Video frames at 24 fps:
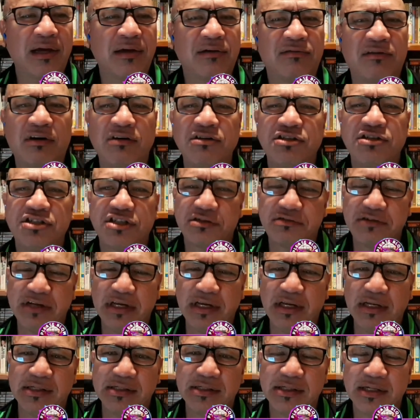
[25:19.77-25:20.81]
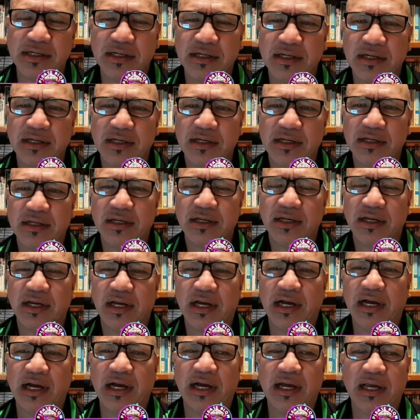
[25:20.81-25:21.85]
groceries
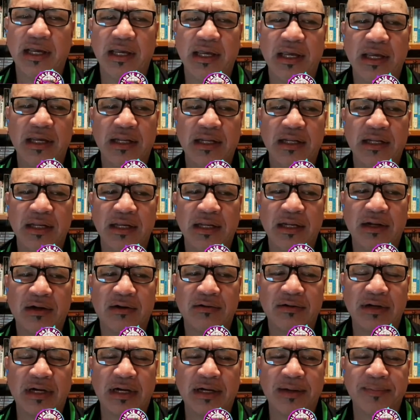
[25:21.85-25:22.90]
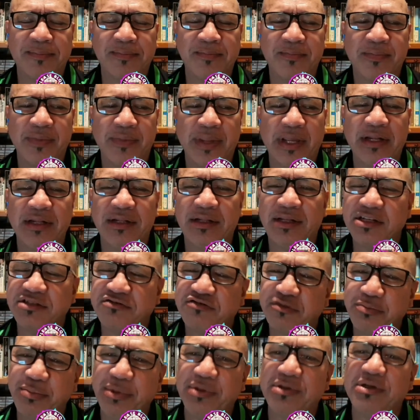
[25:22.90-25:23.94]
and
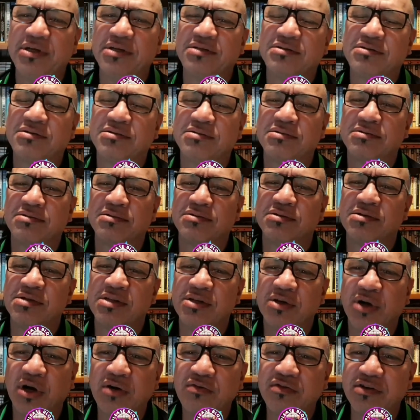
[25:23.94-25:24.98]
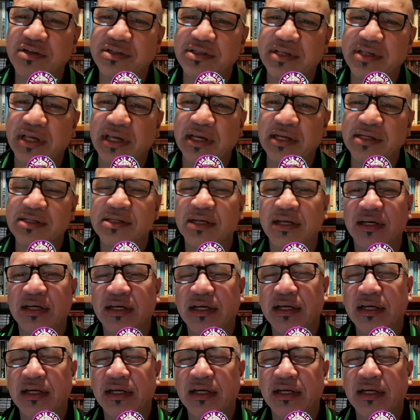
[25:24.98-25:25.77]
distribute it to the overstayers.